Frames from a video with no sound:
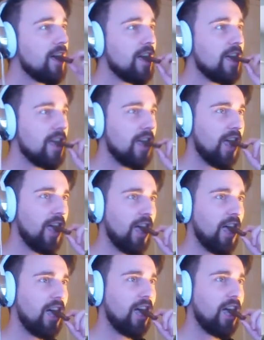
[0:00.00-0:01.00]
furry
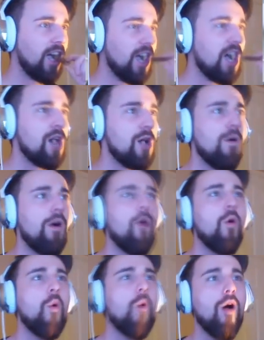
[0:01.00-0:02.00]
fucking godmother
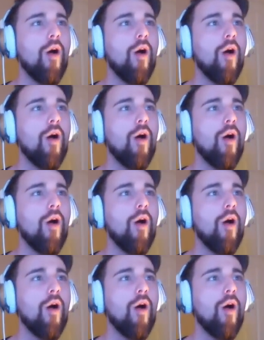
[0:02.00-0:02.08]
said.